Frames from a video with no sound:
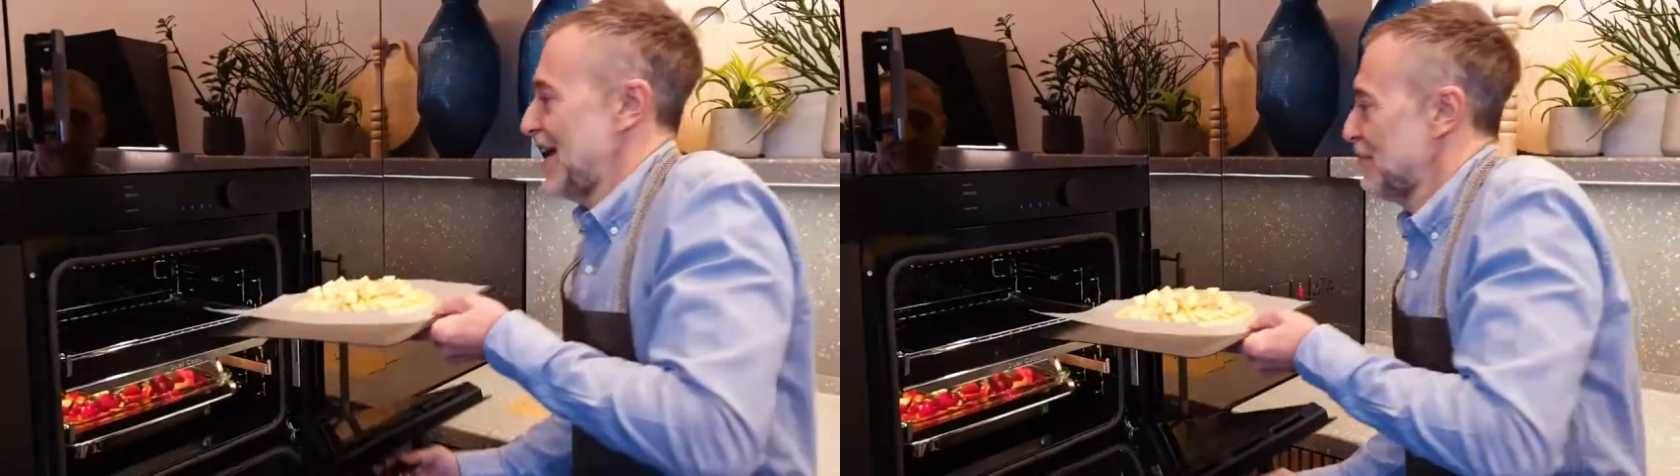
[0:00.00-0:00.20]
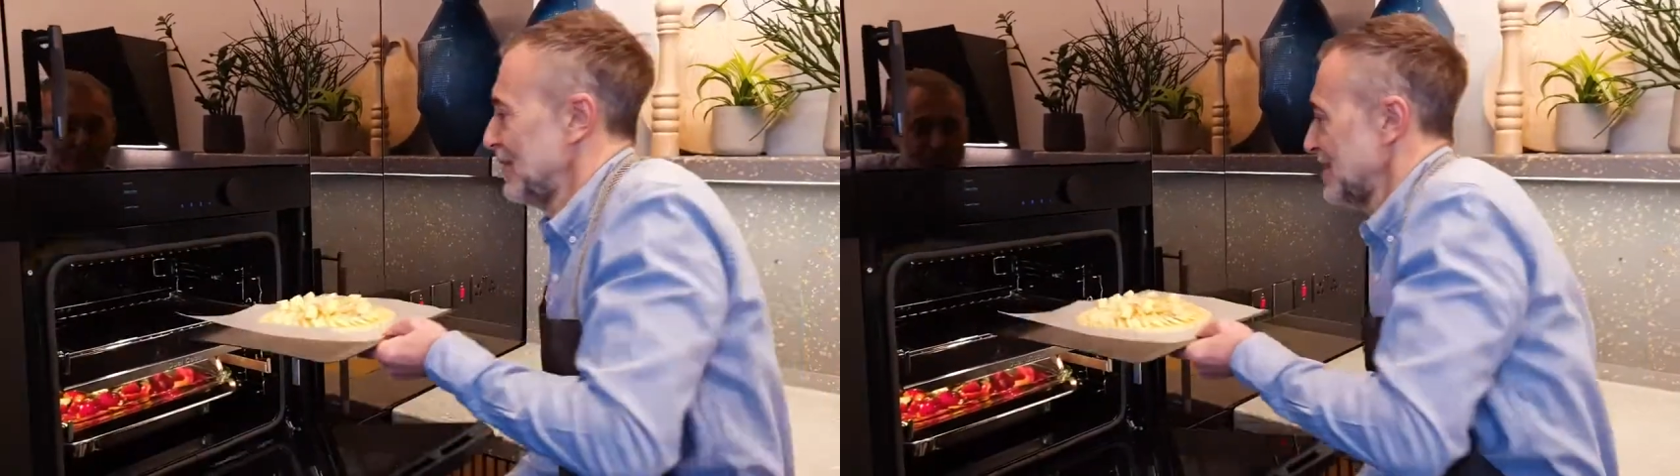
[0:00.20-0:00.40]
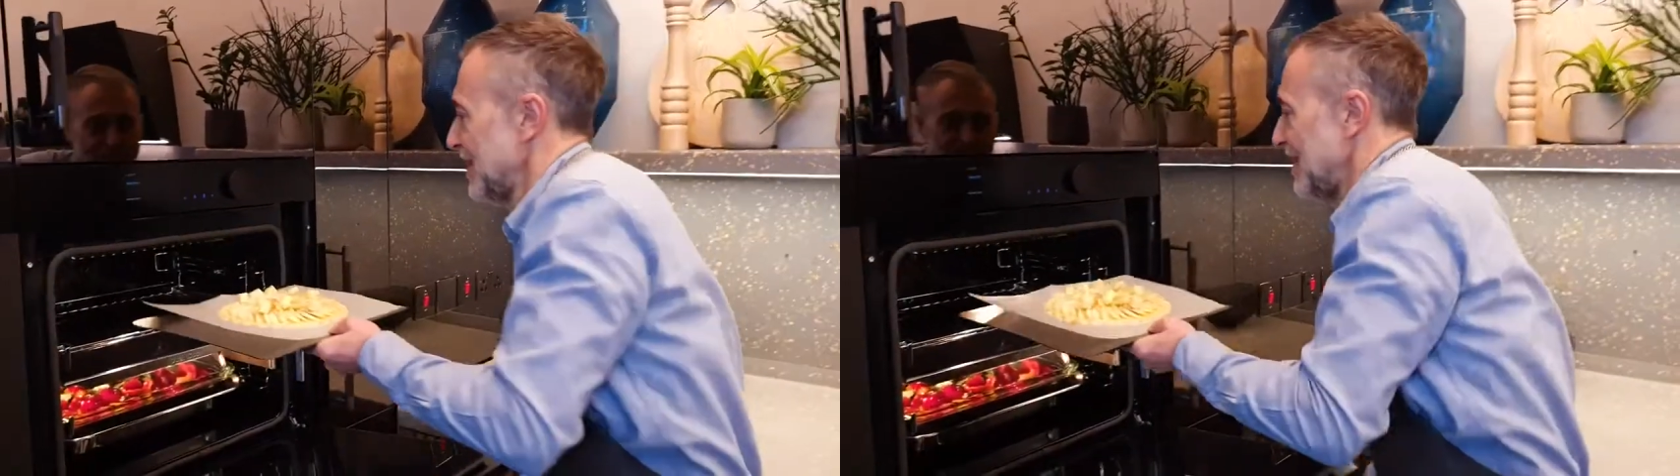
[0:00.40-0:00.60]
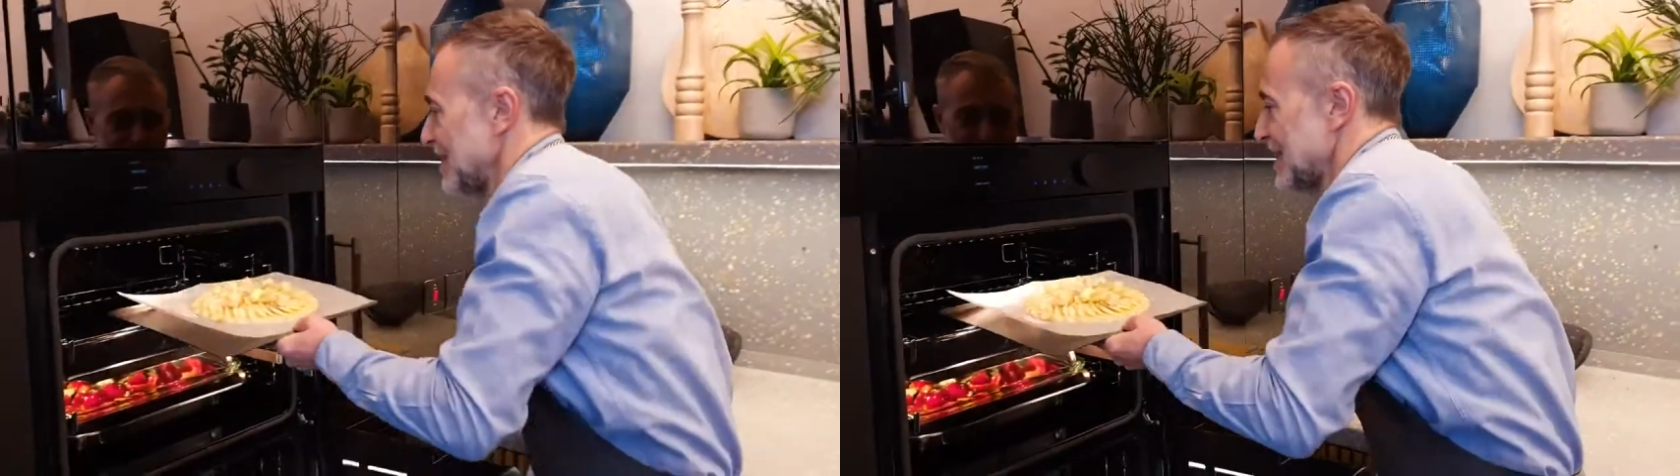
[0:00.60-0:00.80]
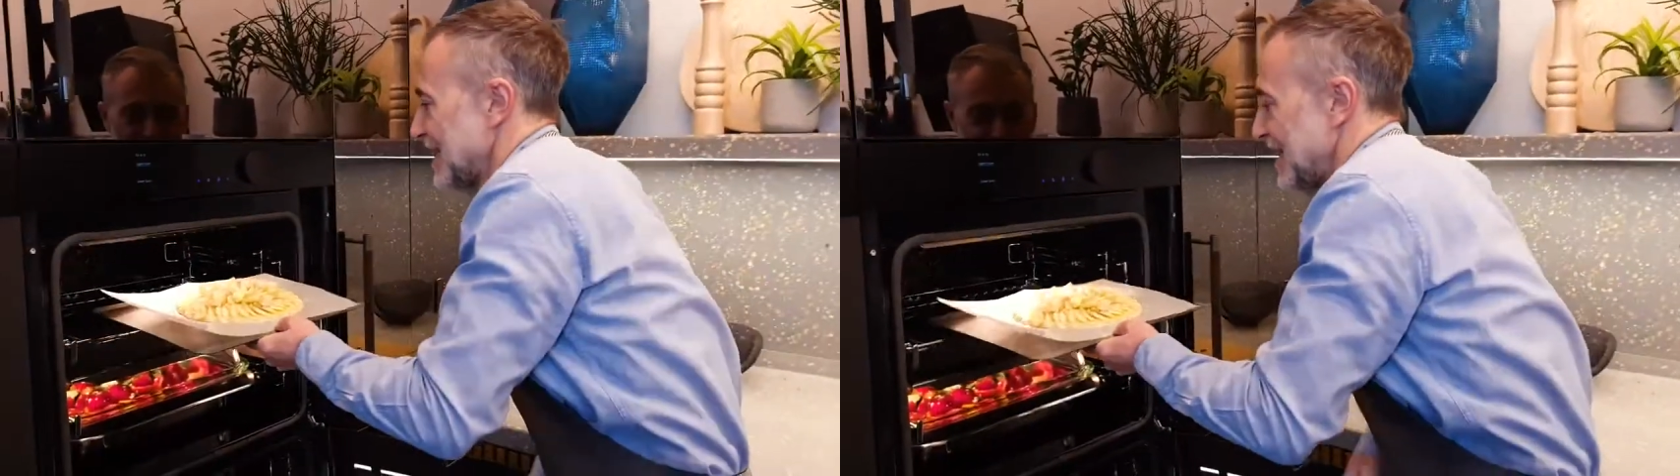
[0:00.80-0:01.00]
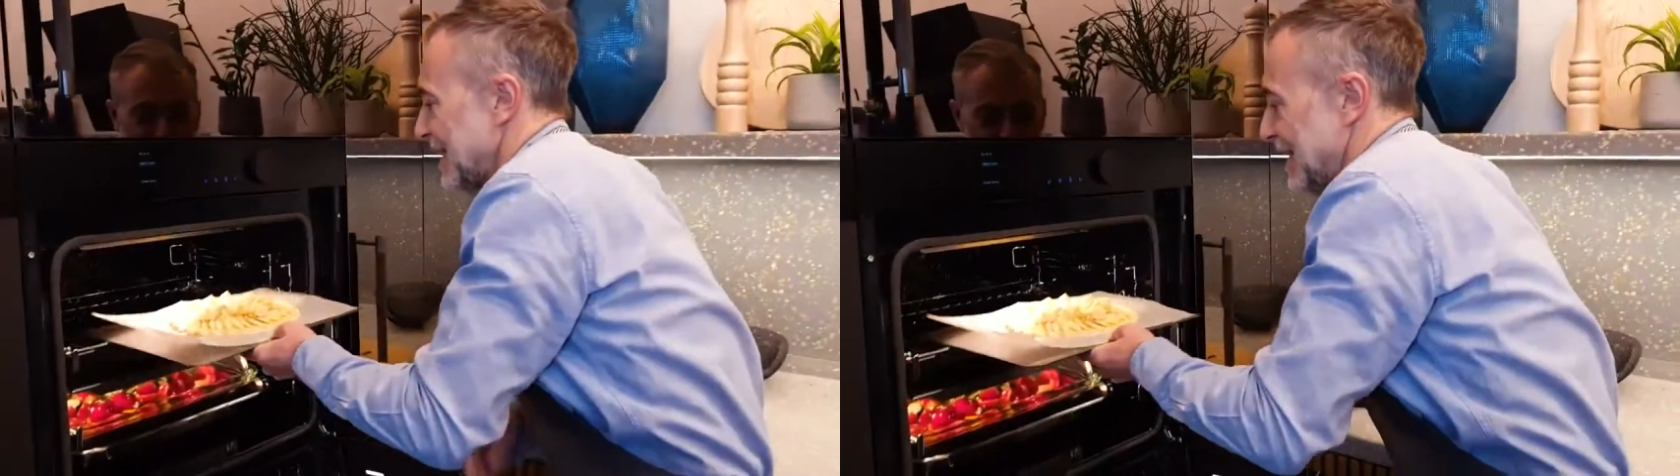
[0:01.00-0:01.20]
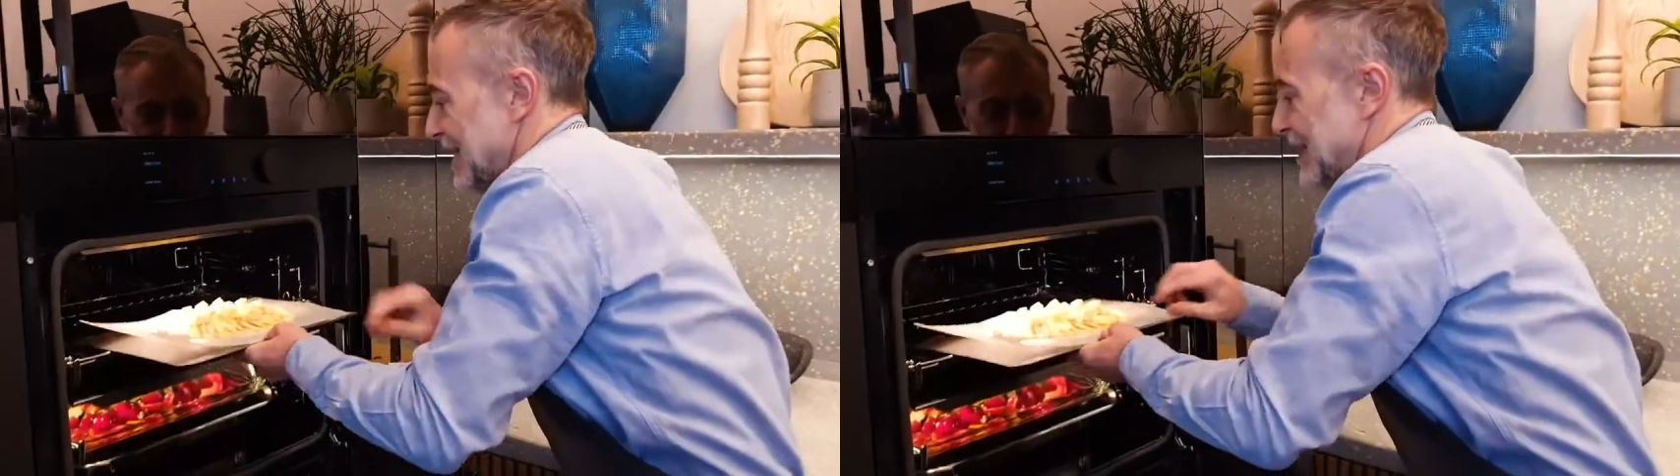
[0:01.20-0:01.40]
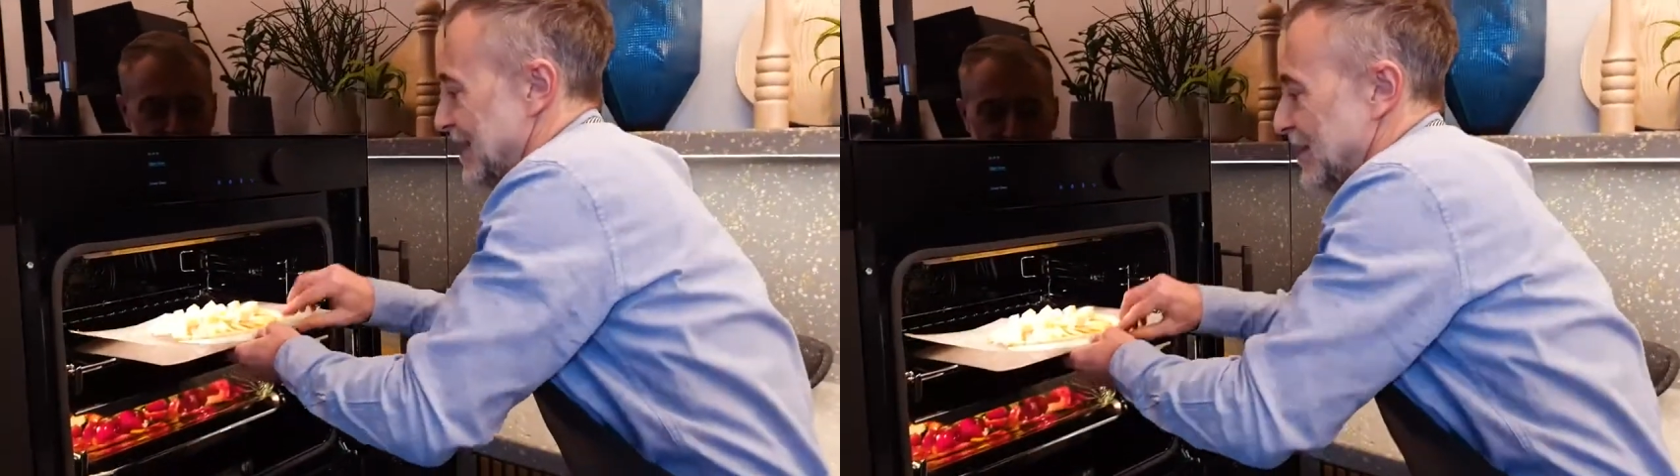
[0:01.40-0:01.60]
apple tart
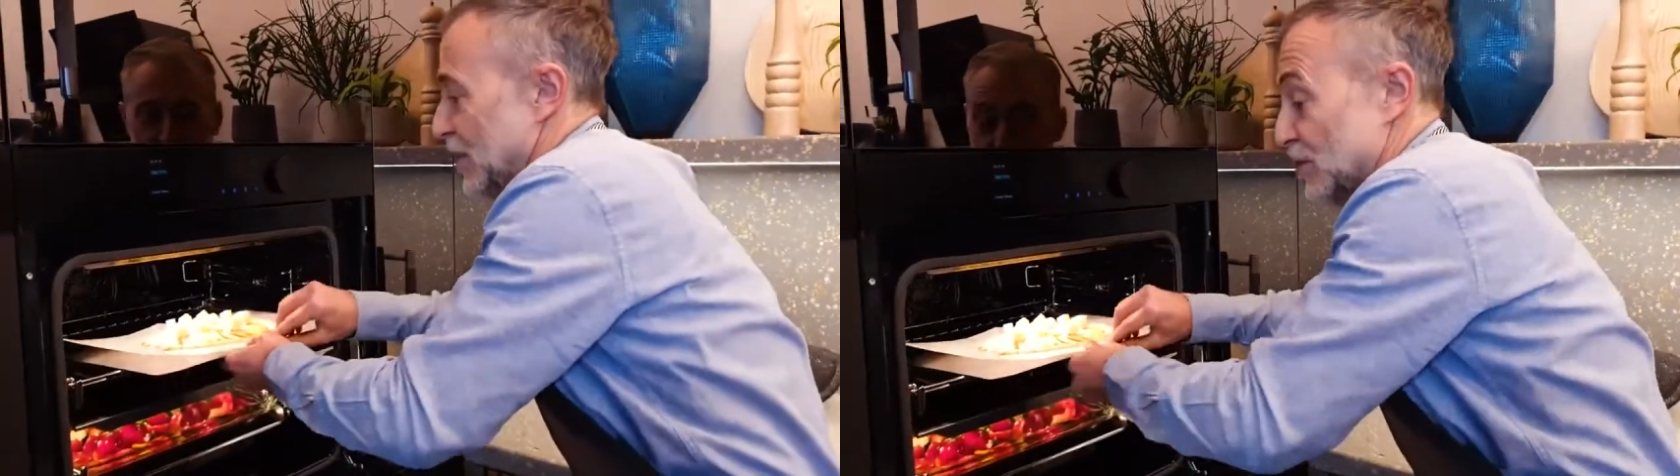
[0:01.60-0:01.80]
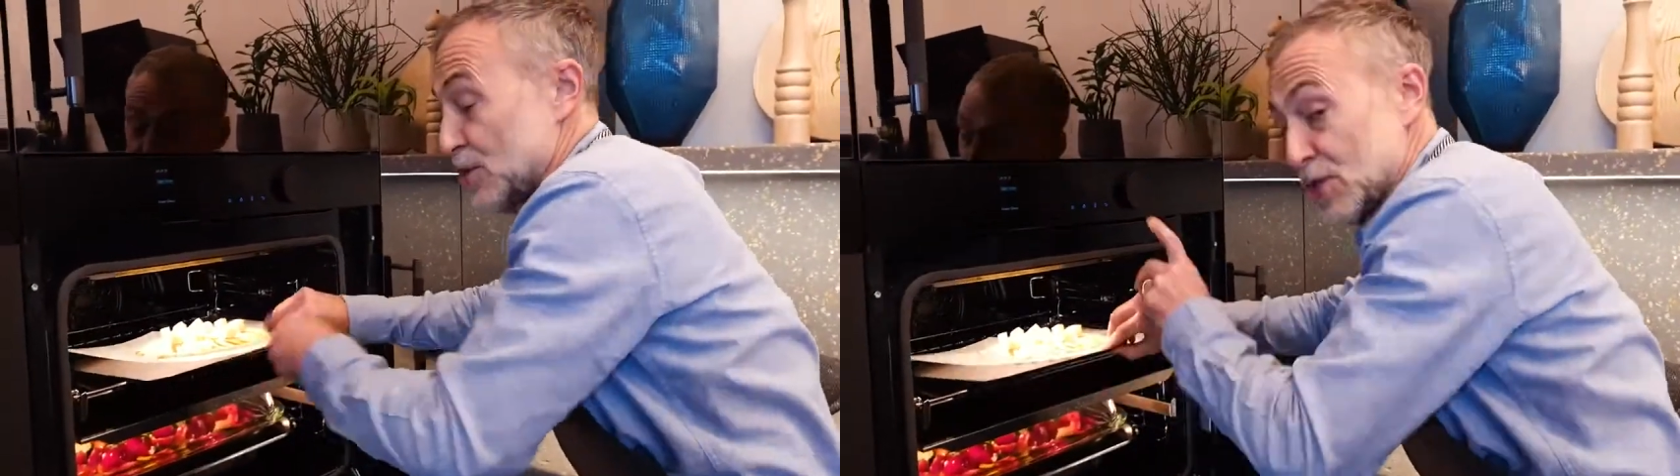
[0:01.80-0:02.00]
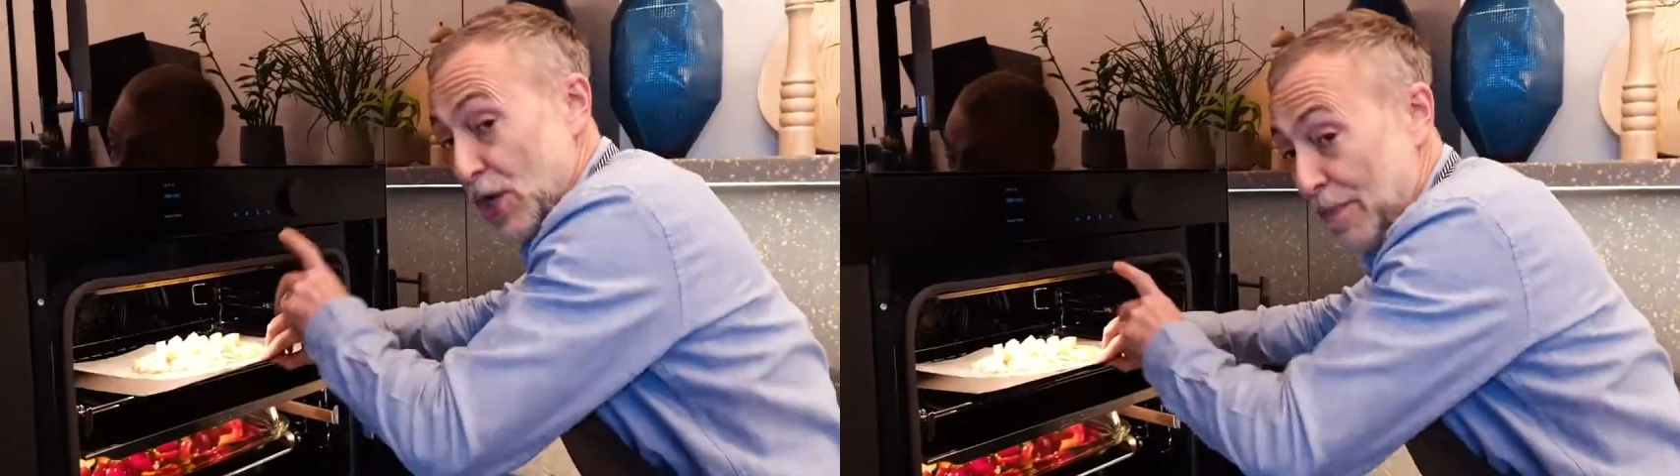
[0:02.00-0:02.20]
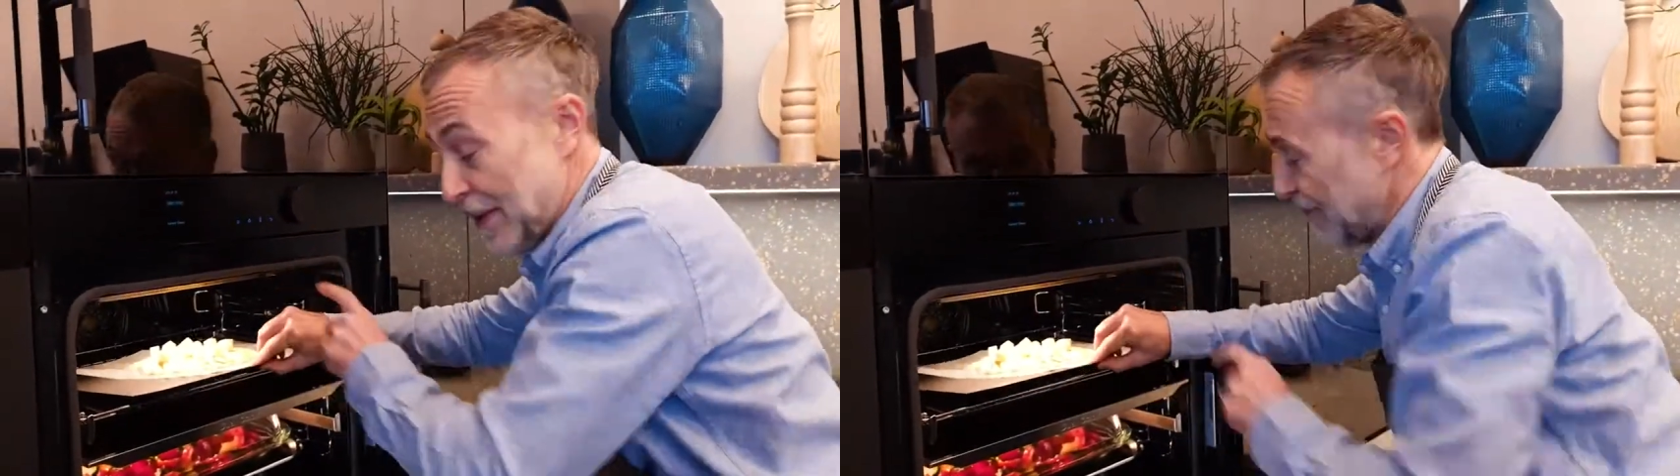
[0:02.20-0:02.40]
in the top